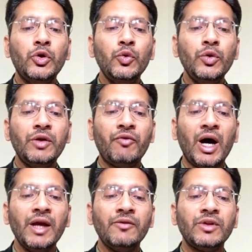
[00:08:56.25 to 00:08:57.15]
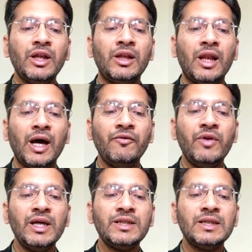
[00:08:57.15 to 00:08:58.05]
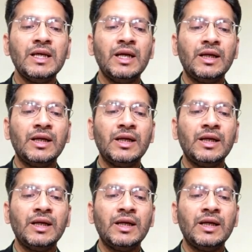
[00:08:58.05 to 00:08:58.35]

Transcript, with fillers: to revive the lifeless